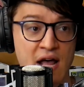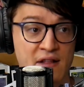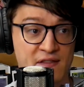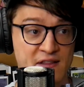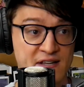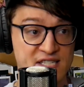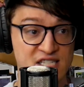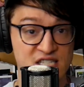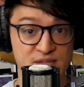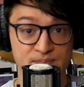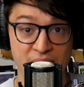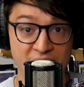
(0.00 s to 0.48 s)

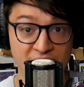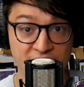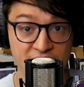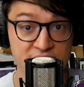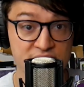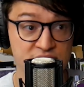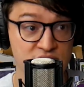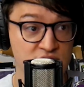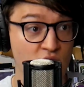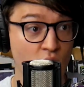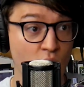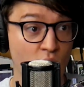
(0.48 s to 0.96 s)
The spec
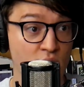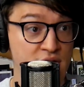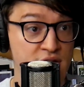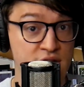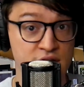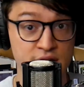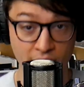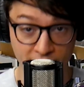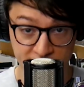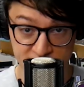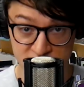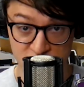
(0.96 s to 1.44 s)
is
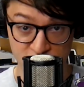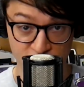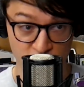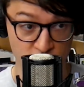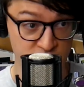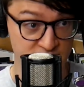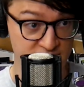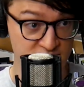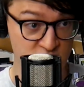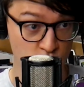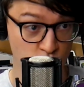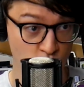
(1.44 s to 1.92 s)
going nuts
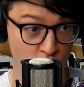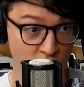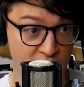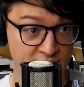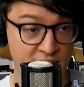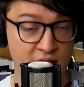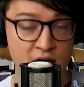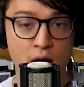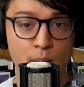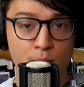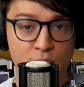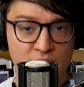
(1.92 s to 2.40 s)
for this
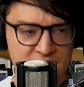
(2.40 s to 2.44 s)
run,